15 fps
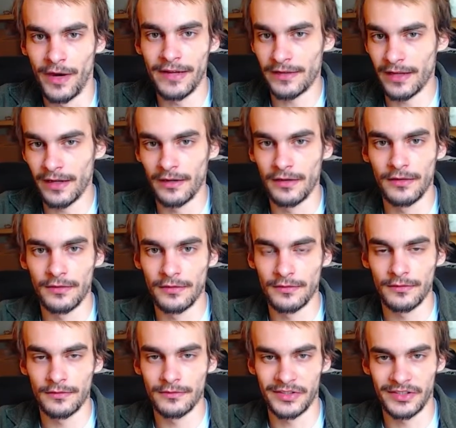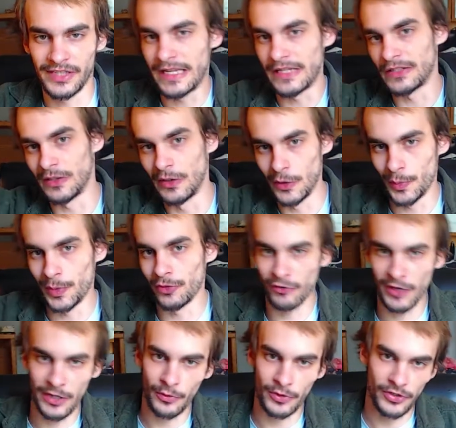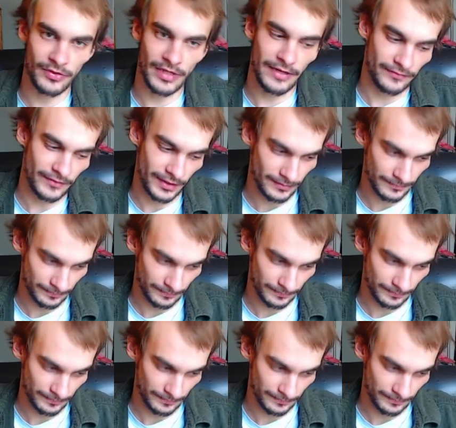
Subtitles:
there. Stays open right where you left it.